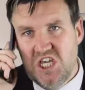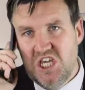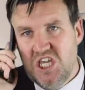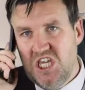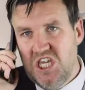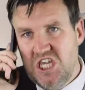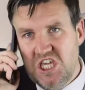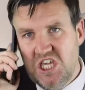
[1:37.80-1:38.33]

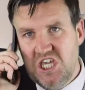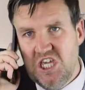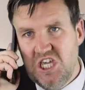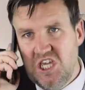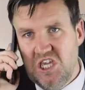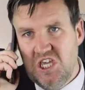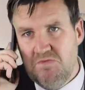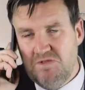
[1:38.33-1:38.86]

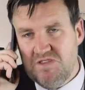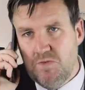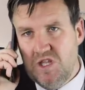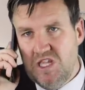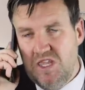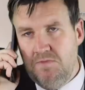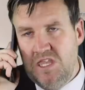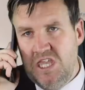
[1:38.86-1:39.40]
Mr.
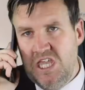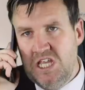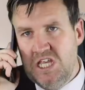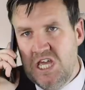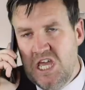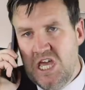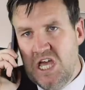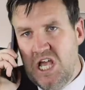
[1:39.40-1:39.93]
Bugger, do you
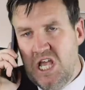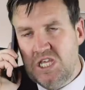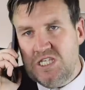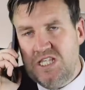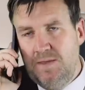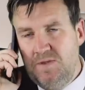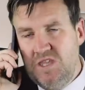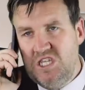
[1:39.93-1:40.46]
mean
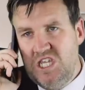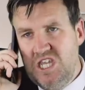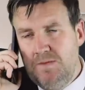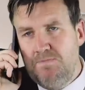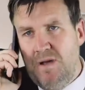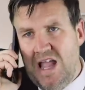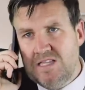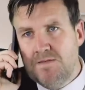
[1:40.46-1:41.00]
Sleepy
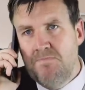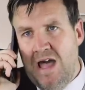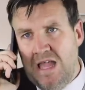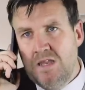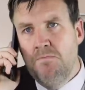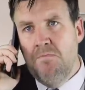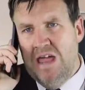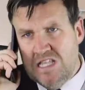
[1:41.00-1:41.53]
G, bad
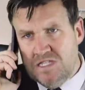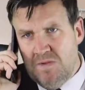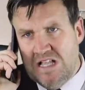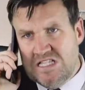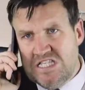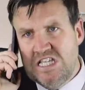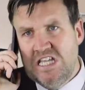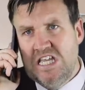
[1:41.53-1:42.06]
man,
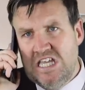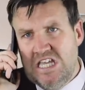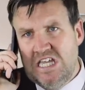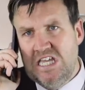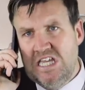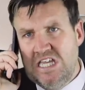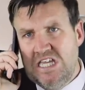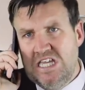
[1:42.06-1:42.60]
Manuswald?
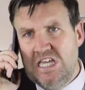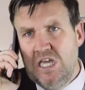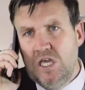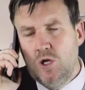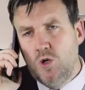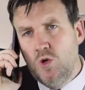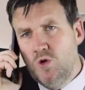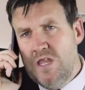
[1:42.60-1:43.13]

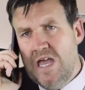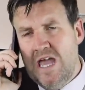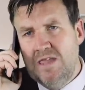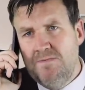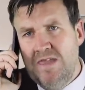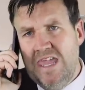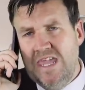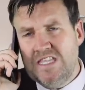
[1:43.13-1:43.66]

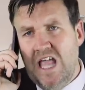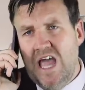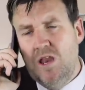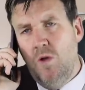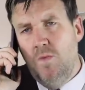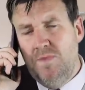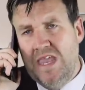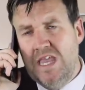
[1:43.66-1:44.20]
Hunai make
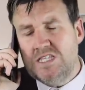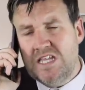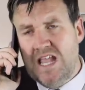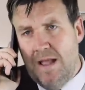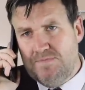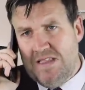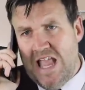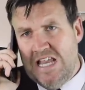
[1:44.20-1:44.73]
Tyrone Mings
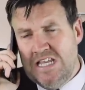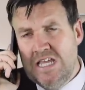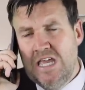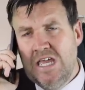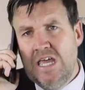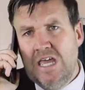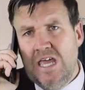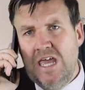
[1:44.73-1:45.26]

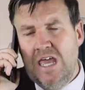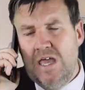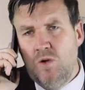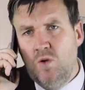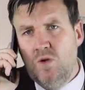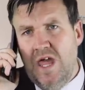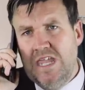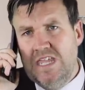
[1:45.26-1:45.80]
captain?
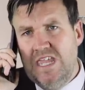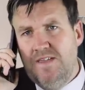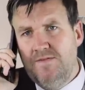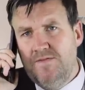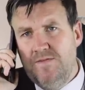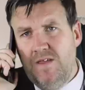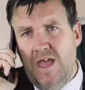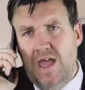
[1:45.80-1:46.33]
When I
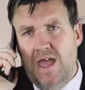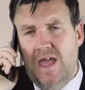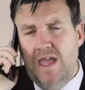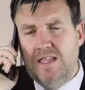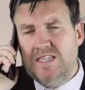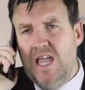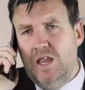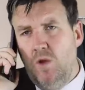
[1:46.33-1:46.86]
give
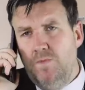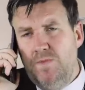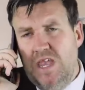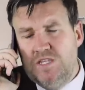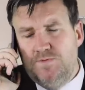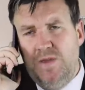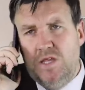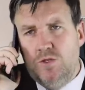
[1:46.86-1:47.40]
Tyrone
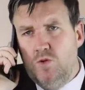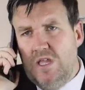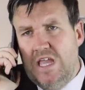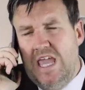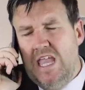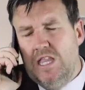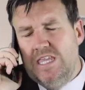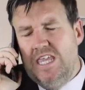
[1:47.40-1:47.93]
Bings big
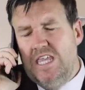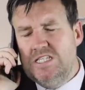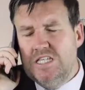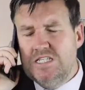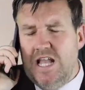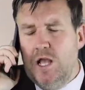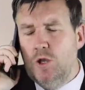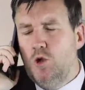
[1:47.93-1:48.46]
noodle head
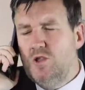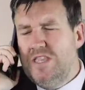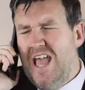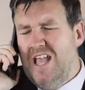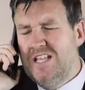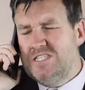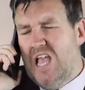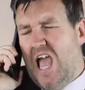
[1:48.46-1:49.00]
kisses and
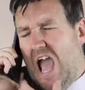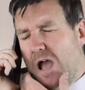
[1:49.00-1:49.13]
cuddles.